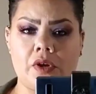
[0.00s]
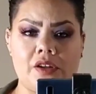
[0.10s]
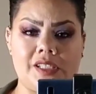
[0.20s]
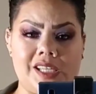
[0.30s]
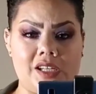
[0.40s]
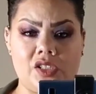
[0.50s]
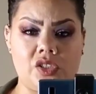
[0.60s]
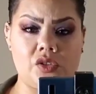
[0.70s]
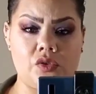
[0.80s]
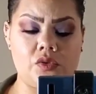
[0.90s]
wearing tennis
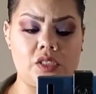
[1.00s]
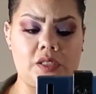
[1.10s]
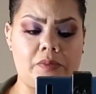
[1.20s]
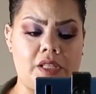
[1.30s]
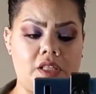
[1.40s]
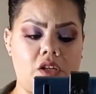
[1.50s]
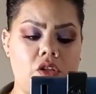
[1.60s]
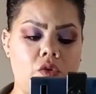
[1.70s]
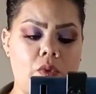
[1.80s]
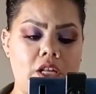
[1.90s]
shoes, but they're
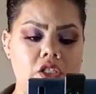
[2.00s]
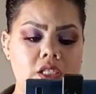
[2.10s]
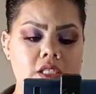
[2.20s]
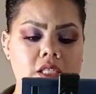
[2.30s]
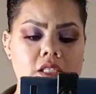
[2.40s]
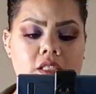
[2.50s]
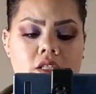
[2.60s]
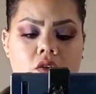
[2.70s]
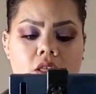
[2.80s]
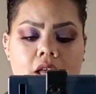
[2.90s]
little wedges.
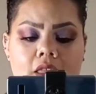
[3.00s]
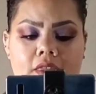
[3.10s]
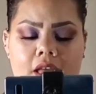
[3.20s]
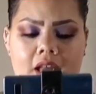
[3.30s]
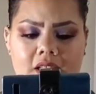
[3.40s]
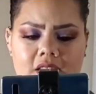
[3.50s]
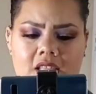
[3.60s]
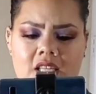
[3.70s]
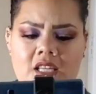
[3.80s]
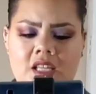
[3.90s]
So yeah, that